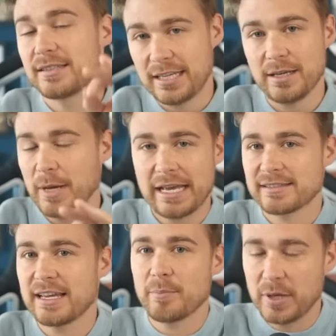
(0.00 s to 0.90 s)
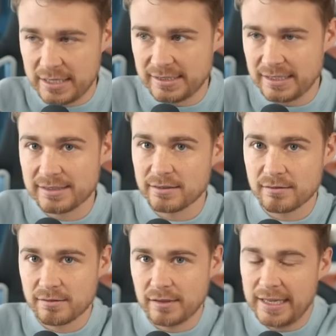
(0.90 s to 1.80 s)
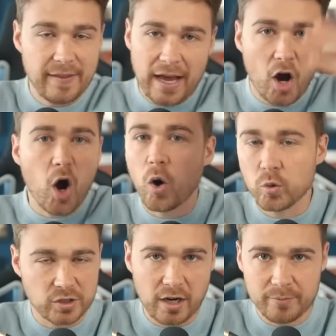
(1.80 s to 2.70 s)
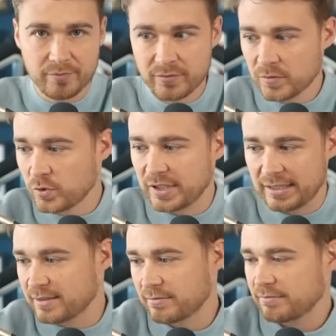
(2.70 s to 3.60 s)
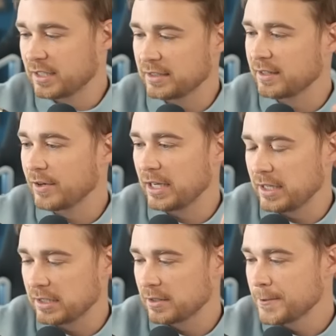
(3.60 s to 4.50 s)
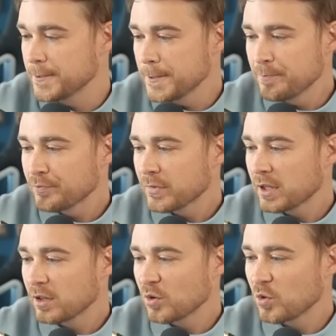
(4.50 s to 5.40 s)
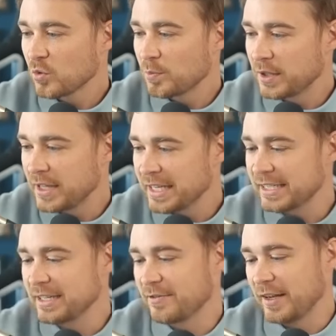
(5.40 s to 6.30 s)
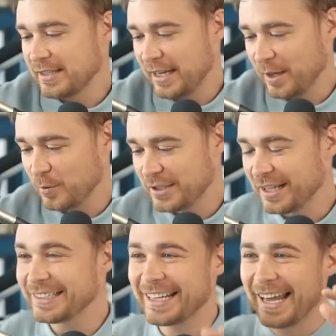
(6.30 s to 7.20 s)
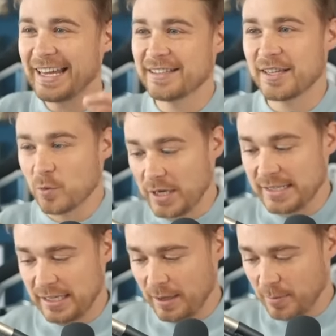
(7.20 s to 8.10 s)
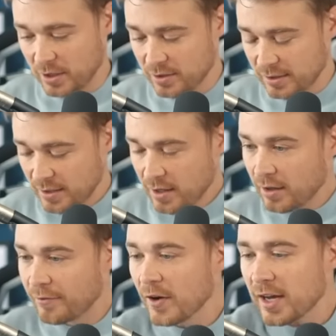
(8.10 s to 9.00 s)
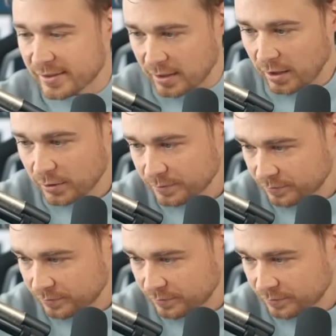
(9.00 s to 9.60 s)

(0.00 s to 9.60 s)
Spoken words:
team at set pieces in that whole time. Also, that's 6, 7, 8 years. But this is fascinating. We started to get into the weeds here, because the first goal,